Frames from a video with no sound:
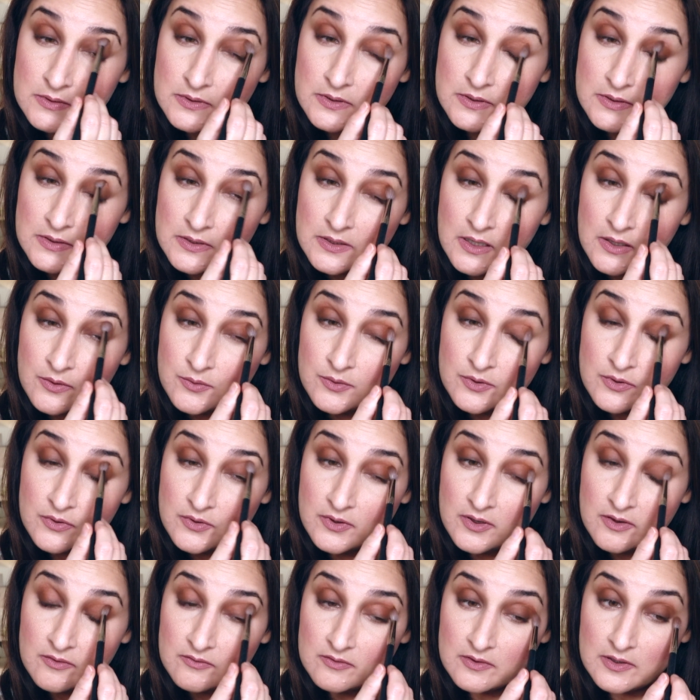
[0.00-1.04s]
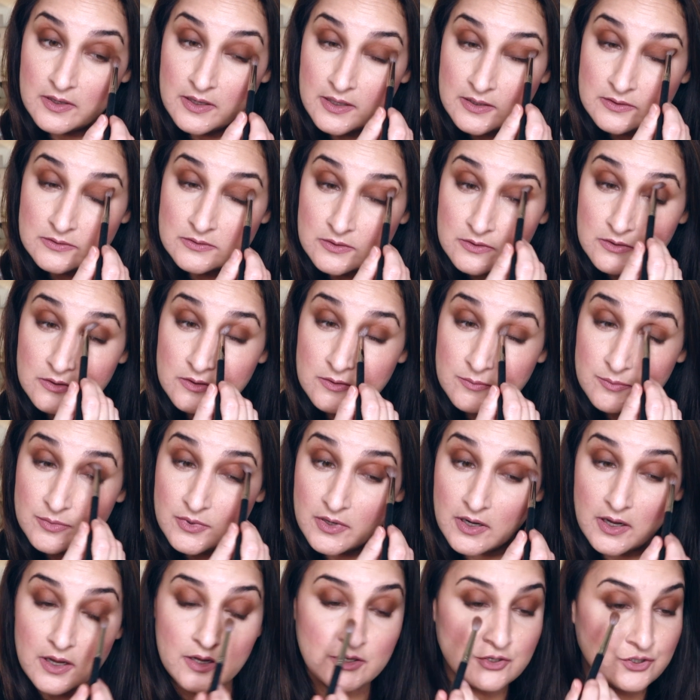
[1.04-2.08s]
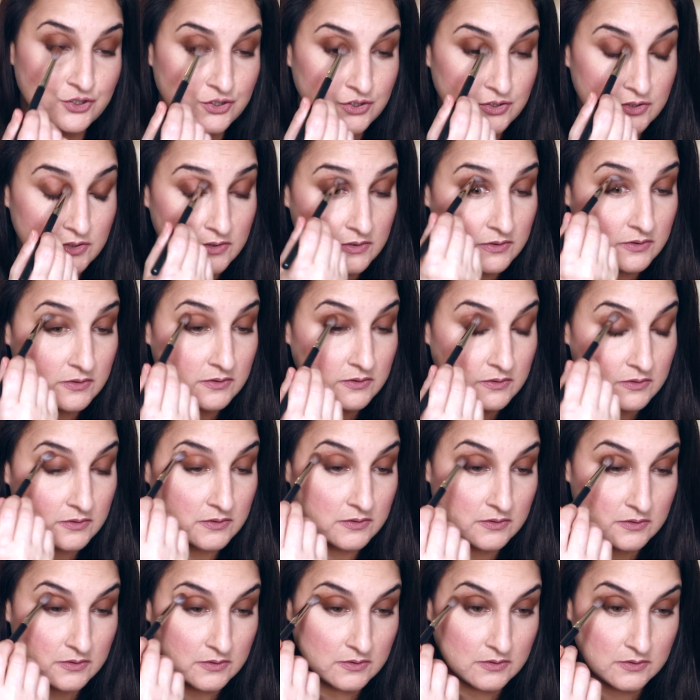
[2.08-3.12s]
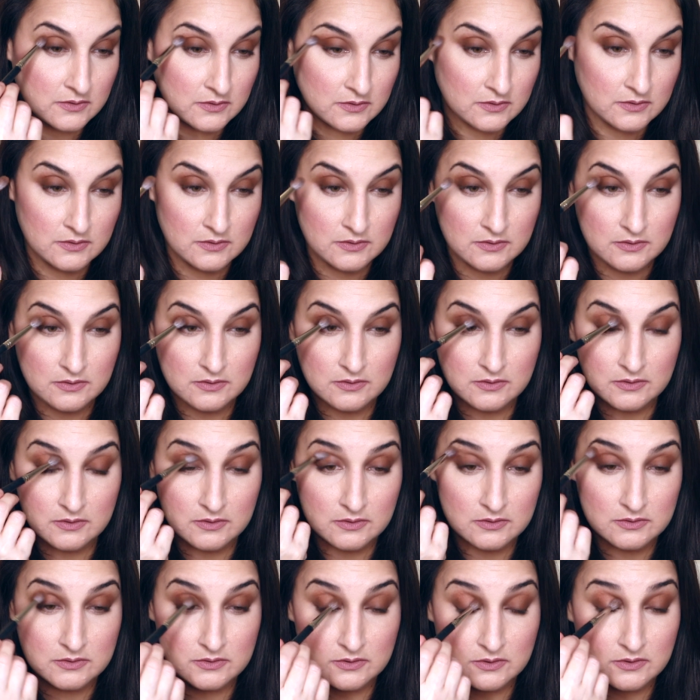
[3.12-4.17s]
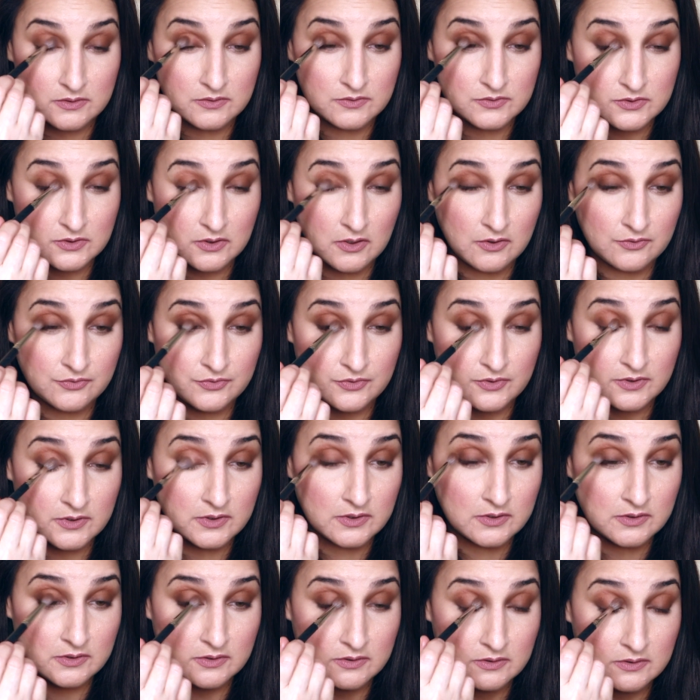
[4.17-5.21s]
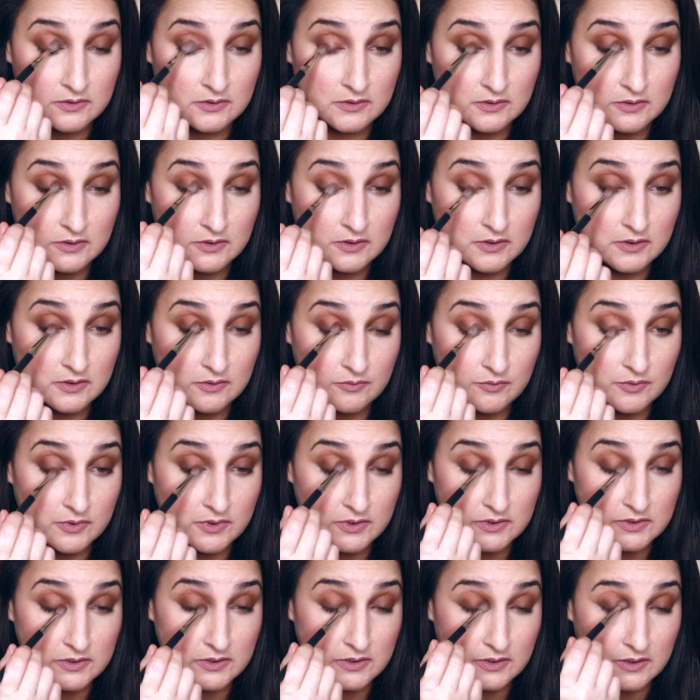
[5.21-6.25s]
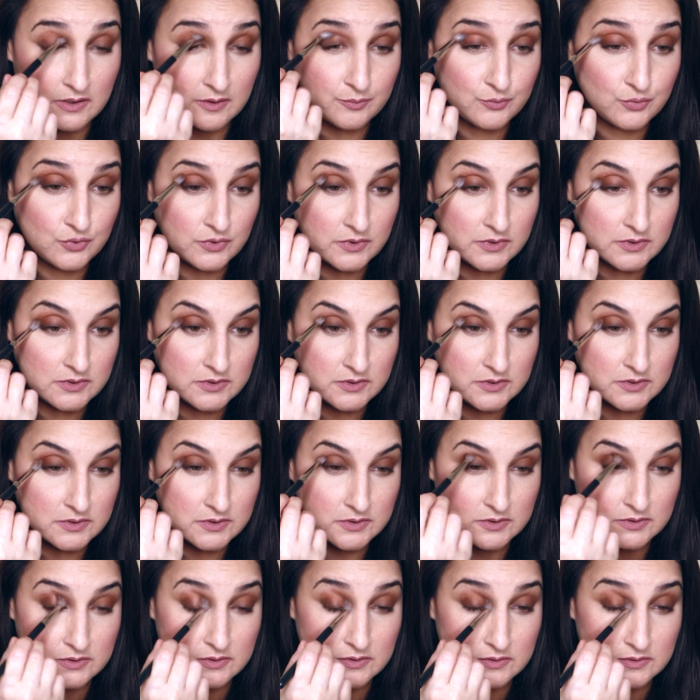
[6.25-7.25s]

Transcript: And now when you have less on your brush, you can sort of soften inwards and upwards.